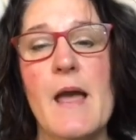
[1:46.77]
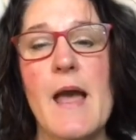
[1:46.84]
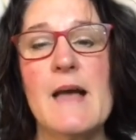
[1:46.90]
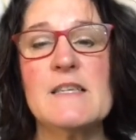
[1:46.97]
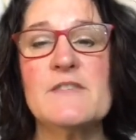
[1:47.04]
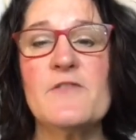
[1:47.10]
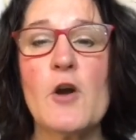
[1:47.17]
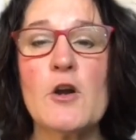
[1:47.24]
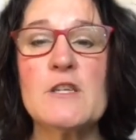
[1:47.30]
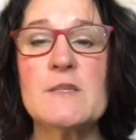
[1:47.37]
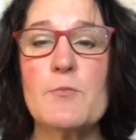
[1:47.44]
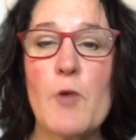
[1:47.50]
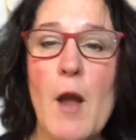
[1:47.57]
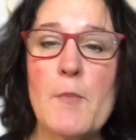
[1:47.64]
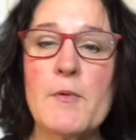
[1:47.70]
As far as
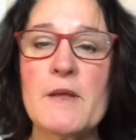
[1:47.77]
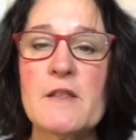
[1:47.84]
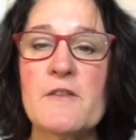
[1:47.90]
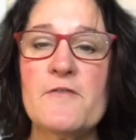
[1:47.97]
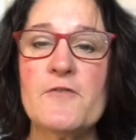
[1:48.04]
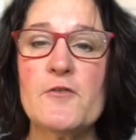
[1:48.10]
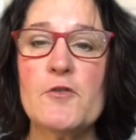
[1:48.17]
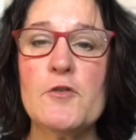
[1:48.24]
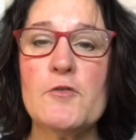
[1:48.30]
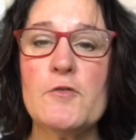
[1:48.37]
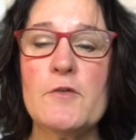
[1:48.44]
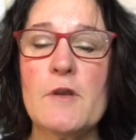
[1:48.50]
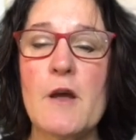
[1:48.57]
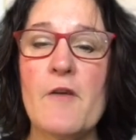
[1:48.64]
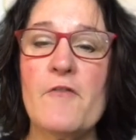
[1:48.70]
prepping the
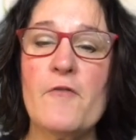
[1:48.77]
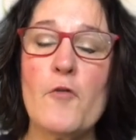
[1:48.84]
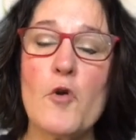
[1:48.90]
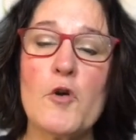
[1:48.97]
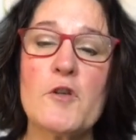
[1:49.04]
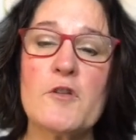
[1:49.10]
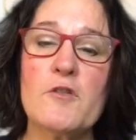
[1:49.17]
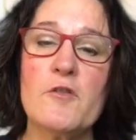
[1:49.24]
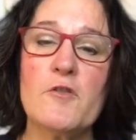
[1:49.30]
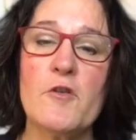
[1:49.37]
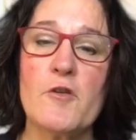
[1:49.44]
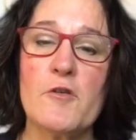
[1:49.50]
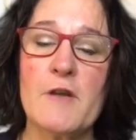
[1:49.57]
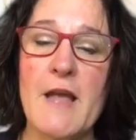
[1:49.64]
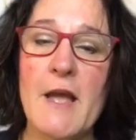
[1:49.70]
food for
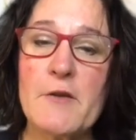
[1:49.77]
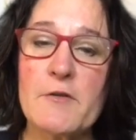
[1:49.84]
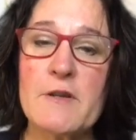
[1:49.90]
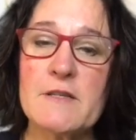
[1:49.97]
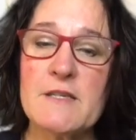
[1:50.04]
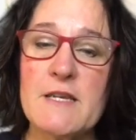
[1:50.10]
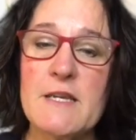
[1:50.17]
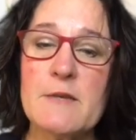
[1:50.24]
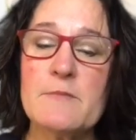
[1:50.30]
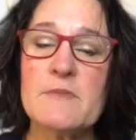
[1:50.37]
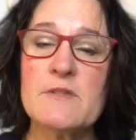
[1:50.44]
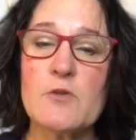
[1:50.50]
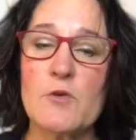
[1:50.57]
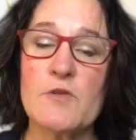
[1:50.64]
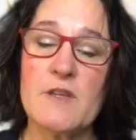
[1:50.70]
your catering
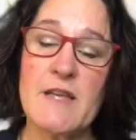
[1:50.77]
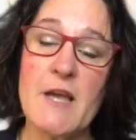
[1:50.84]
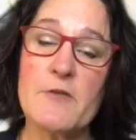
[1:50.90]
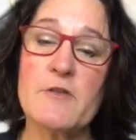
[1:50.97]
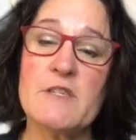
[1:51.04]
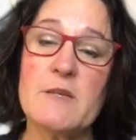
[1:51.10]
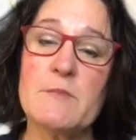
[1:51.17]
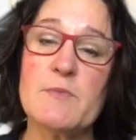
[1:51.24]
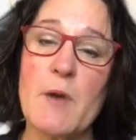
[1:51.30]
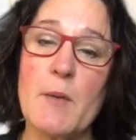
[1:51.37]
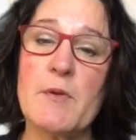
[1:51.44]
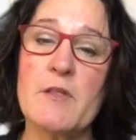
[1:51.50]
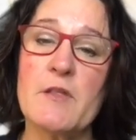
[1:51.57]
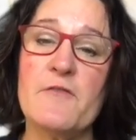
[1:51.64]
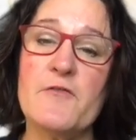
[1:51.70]
teams, or the catering teams
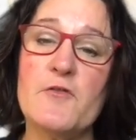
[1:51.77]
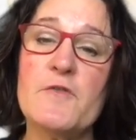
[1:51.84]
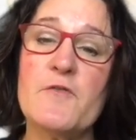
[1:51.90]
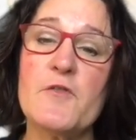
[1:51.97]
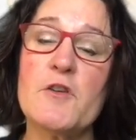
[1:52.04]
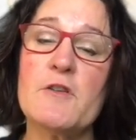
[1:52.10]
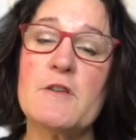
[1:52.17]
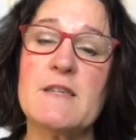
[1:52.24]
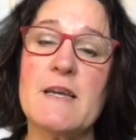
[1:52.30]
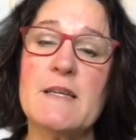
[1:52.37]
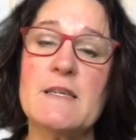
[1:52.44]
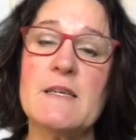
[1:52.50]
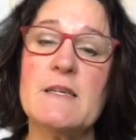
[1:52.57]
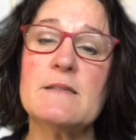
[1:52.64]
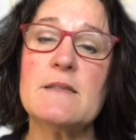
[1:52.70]
prepping the food for your
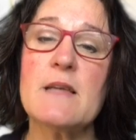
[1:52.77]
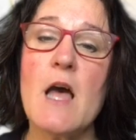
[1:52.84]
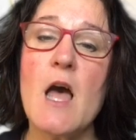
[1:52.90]
attendees,